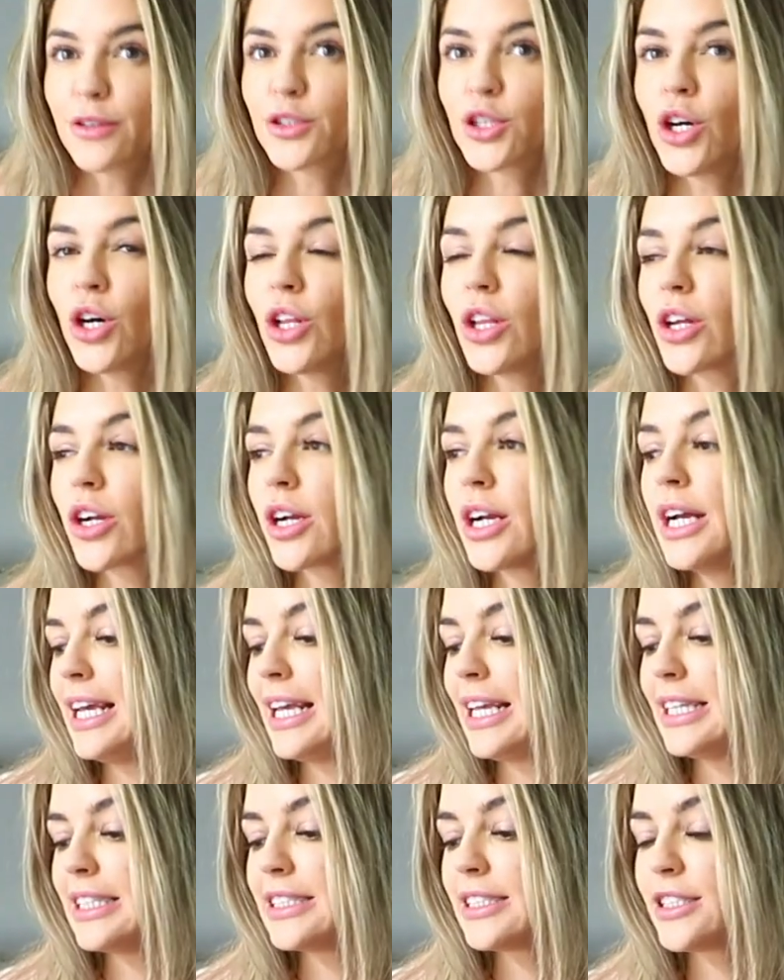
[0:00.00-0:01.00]
you're taller
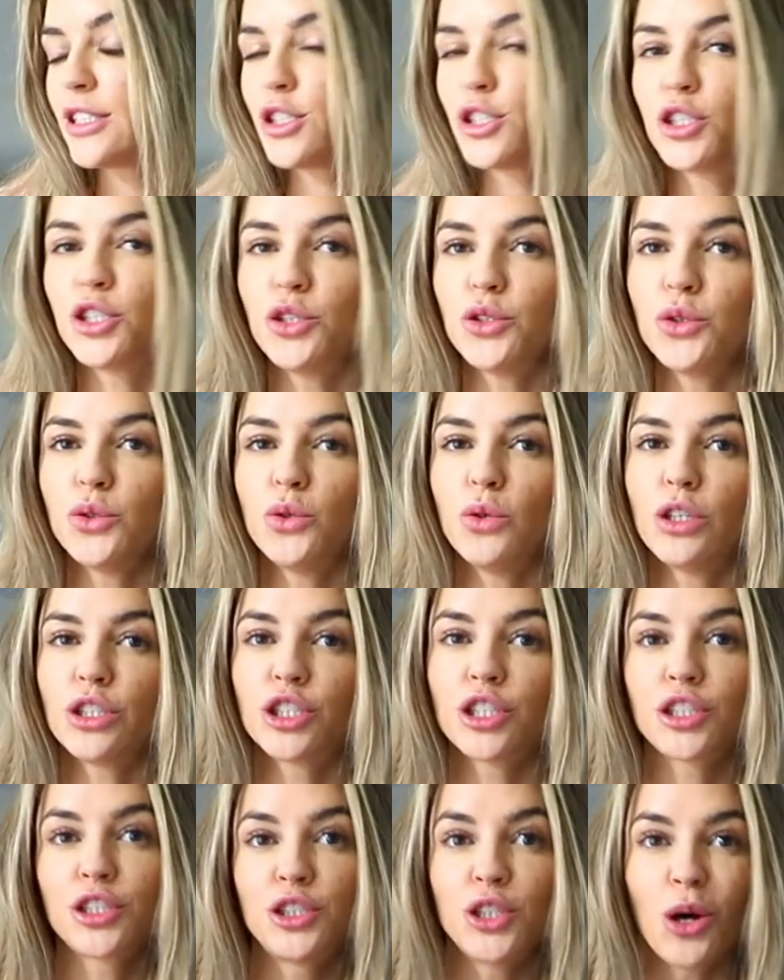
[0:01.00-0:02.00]
is to
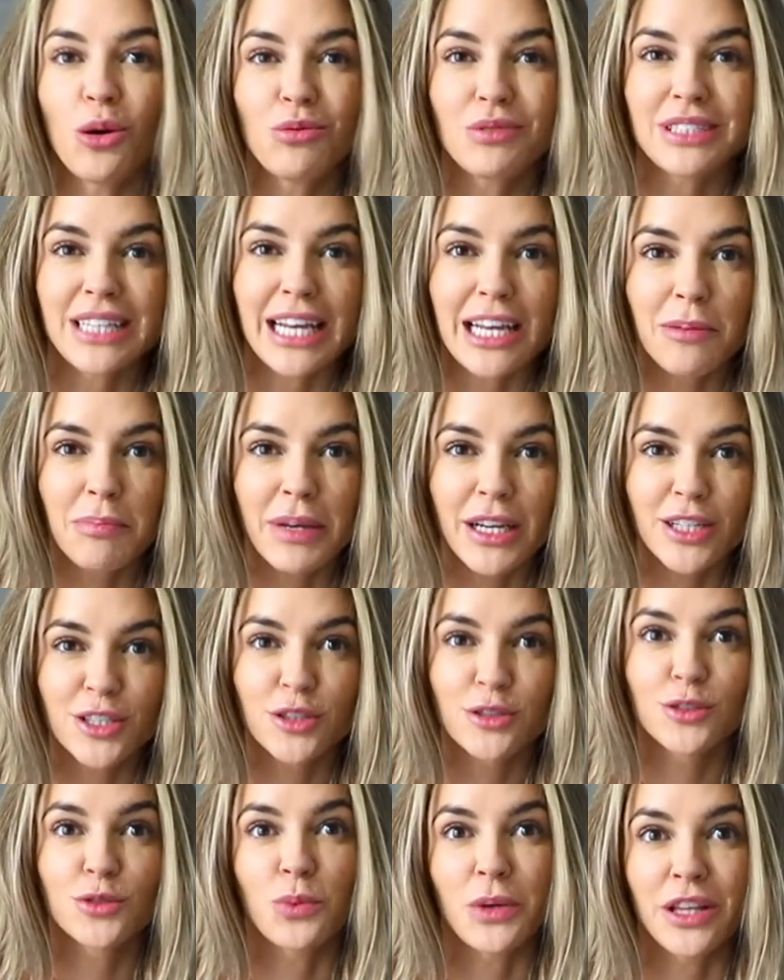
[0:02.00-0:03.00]
just don't take
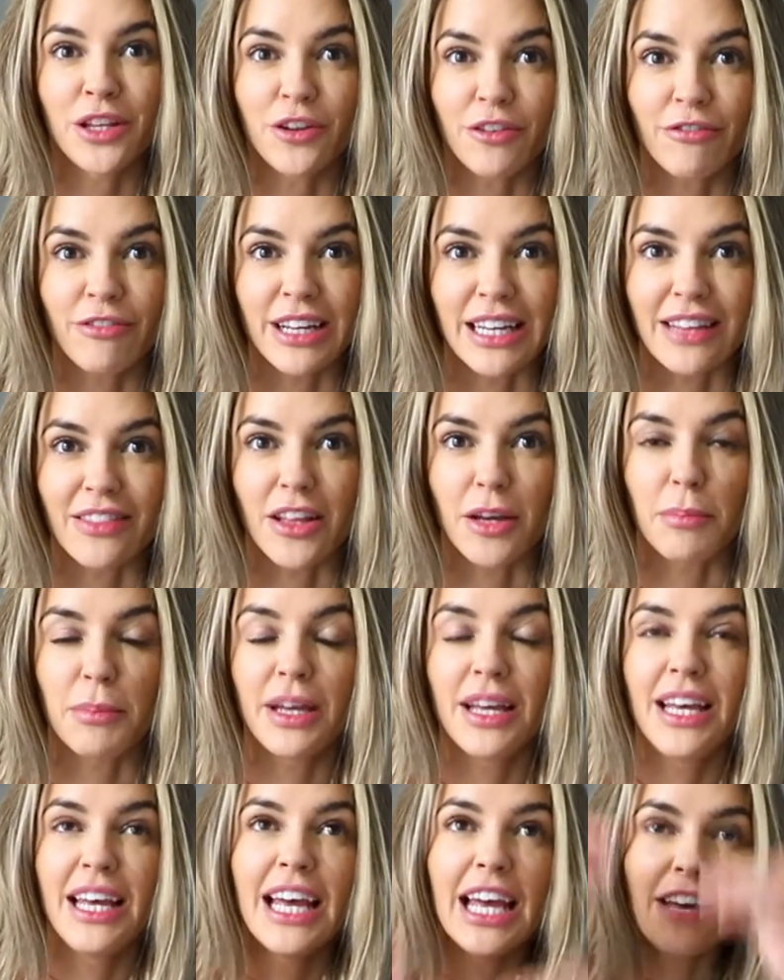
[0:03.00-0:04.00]
pictures with your feet in them.
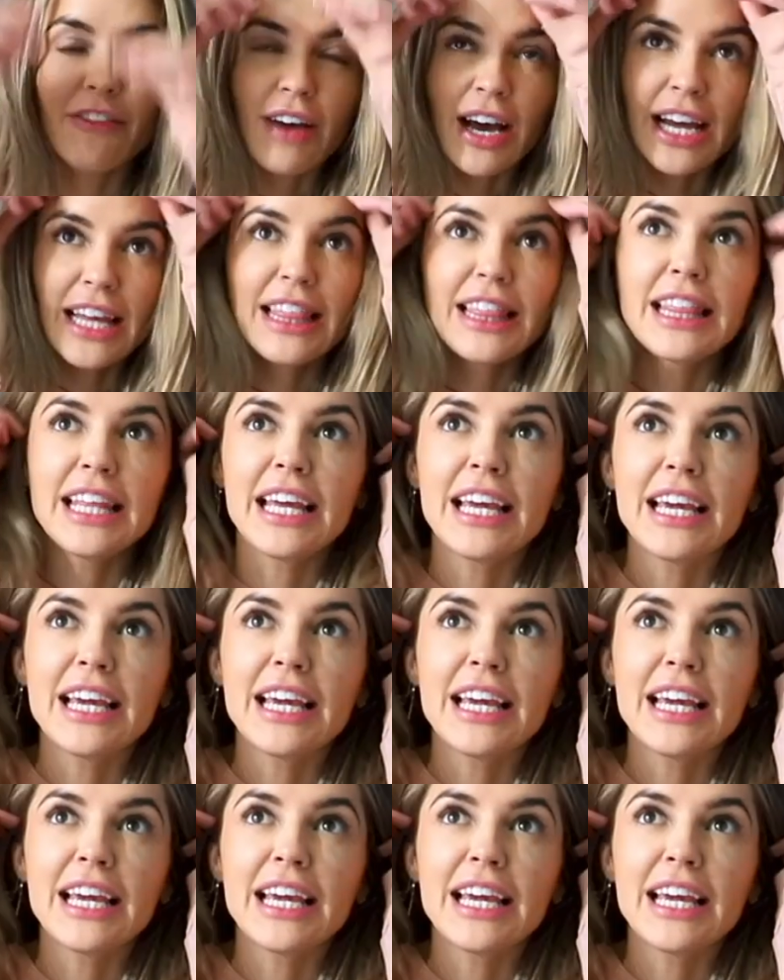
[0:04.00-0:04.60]
If I